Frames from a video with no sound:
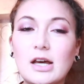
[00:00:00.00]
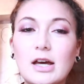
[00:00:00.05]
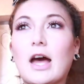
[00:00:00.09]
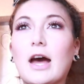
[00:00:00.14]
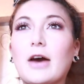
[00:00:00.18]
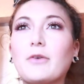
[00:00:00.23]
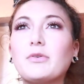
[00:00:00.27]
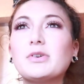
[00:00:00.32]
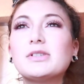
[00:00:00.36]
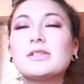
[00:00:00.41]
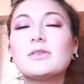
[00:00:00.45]

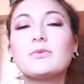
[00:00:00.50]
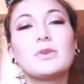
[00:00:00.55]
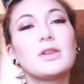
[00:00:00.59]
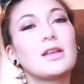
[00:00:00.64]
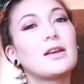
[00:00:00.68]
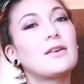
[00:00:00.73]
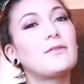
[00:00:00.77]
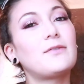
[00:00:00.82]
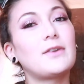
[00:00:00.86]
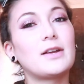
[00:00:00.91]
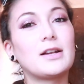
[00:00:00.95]
I wasn't
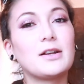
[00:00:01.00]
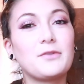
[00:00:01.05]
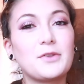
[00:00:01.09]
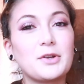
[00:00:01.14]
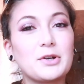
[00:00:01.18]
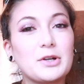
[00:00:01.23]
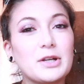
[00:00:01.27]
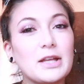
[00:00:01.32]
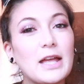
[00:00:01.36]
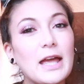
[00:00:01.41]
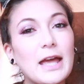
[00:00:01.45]
really a fan of
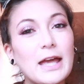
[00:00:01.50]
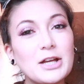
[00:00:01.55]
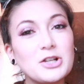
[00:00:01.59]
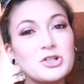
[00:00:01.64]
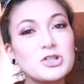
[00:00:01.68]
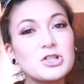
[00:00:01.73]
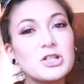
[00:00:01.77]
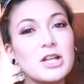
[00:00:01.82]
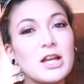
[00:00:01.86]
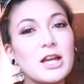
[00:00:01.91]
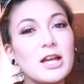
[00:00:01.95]
their cake
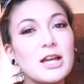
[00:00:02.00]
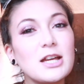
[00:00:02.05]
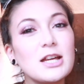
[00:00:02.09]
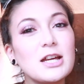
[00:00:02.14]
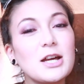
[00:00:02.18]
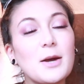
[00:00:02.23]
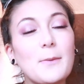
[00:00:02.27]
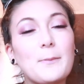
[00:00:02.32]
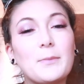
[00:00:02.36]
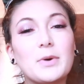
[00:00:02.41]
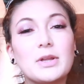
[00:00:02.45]

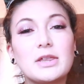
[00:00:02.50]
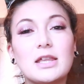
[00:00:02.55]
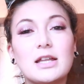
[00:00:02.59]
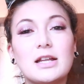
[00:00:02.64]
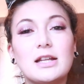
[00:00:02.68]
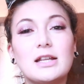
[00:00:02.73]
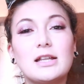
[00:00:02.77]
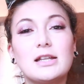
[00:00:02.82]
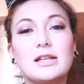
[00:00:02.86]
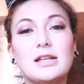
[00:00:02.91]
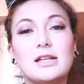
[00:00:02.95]
shake, but
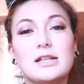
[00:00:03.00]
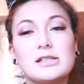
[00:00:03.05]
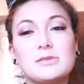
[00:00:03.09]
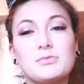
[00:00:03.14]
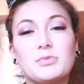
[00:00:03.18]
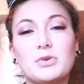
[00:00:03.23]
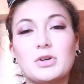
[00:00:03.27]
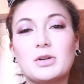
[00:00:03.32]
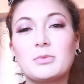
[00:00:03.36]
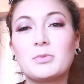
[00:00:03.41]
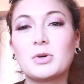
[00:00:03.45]
then it's
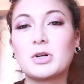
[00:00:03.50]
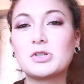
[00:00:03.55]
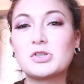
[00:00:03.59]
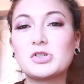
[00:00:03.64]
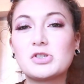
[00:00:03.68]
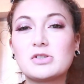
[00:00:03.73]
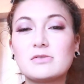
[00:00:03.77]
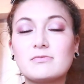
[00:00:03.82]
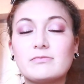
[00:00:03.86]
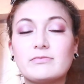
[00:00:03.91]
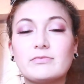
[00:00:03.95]
pretty
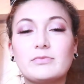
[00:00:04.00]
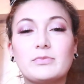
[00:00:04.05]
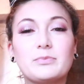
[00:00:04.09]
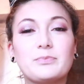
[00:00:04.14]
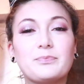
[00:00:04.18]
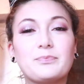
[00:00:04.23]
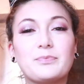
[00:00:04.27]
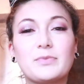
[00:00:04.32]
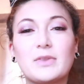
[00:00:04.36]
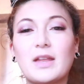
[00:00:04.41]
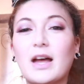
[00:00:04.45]
much
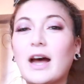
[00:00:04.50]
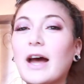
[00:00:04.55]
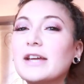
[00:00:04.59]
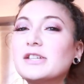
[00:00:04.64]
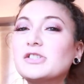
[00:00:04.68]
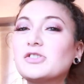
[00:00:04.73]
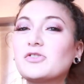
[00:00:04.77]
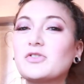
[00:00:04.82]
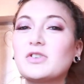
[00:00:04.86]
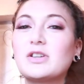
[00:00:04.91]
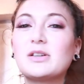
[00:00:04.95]

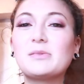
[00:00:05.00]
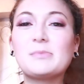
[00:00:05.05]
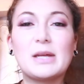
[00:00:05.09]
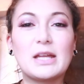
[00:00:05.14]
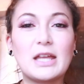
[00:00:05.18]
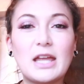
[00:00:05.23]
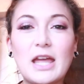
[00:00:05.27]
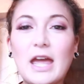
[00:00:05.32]
ice cream and